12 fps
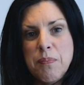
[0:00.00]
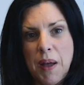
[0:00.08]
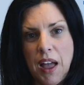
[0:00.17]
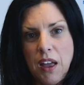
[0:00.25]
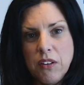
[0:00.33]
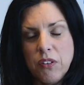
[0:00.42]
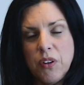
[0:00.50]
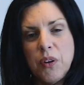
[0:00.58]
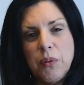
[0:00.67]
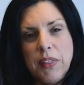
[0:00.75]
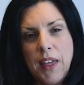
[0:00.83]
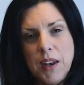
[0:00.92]
But
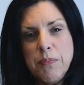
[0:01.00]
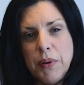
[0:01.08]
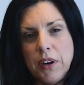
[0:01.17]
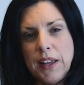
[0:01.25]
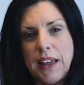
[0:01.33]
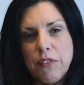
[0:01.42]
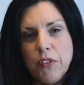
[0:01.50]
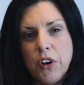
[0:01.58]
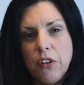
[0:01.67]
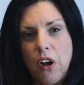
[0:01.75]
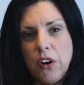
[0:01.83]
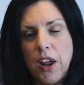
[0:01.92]
we then put a
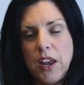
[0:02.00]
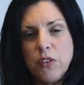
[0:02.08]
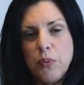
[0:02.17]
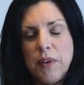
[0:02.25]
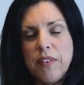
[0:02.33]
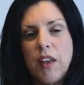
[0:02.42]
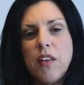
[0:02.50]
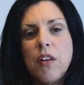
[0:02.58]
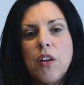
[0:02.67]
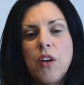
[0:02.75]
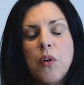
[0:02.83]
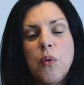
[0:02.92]
governor on it. We say,
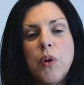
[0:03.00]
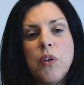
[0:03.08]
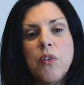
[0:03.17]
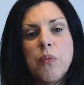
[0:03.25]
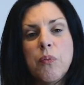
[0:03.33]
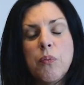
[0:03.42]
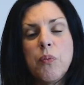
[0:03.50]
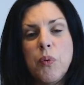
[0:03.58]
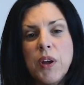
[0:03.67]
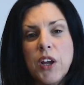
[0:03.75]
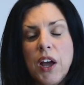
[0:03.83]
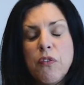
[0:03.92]
we,
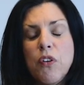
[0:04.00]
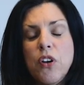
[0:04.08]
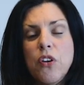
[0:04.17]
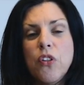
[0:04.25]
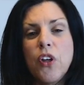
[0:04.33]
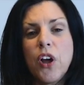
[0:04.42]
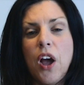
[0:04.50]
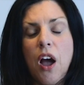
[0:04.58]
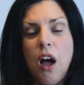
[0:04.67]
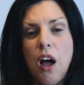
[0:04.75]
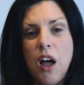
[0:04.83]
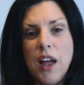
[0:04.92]
we govern the
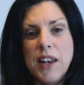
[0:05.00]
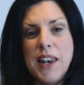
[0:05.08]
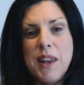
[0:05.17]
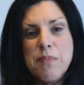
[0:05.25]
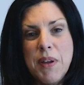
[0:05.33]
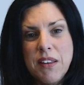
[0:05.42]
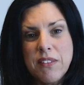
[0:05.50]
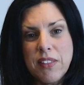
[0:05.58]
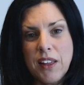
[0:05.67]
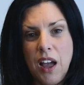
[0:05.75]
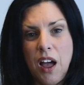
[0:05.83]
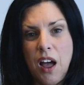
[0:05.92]
car and limit
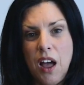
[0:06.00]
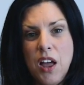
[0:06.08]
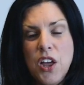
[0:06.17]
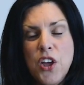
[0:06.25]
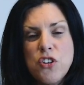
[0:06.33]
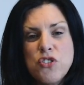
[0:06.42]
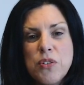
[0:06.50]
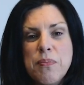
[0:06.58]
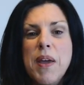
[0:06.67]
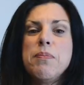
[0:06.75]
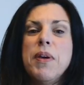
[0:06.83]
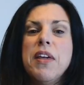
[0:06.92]
the car to
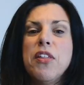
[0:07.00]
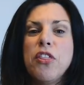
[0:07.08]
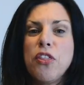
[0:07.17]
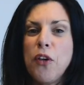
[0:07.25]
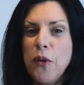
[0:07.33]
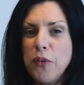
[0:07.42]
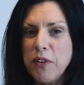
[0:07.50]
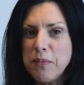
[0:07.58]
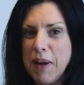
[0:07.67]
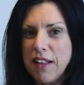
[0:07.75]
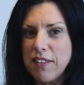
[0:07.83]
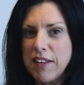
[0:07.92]
maybe 30
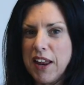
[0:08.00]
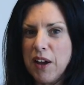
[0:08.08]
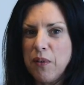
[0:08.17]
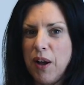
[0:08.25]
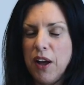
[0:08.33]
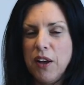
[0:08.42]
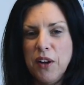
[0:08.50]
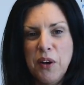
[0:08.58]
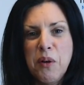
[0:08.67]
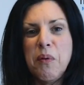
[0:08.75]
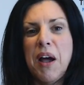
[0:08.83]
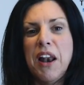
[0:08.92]
miles an hour
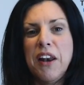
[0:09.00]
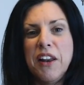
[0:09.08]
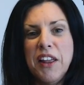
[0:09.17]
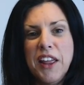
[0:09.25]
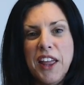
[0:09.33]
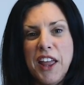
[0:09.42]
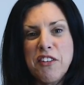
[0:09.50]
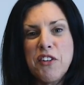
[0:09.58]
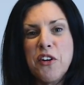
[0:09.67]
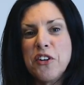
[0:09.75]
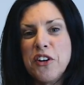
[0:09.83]
well, it's not